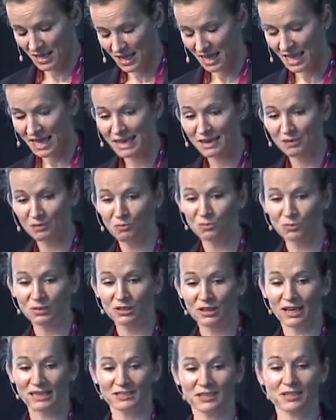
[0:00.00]
and would
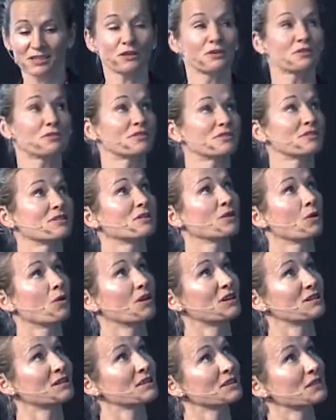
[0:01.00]
like to lose quite
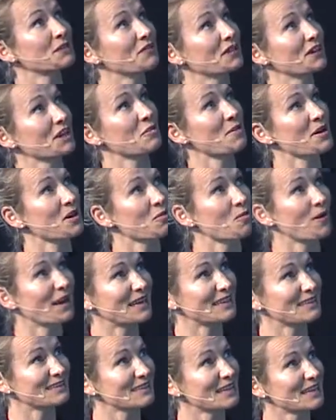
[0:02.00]
a significant amount of
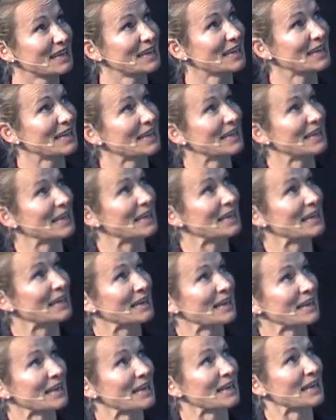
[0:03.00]
weight?
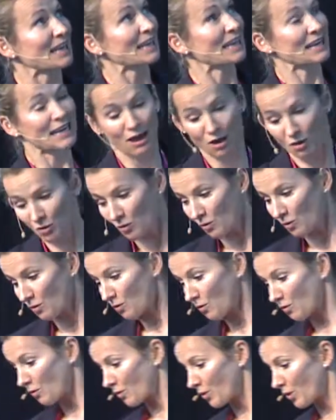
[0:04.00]
Now,
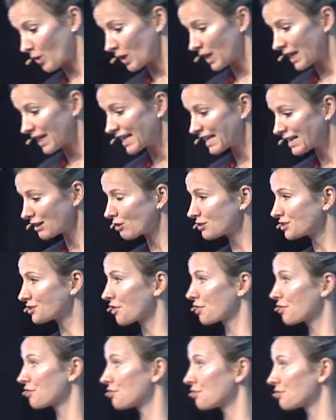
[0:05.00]
he
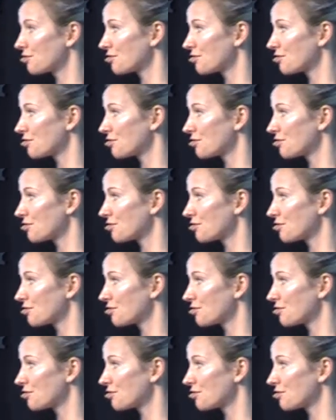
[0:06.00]
lost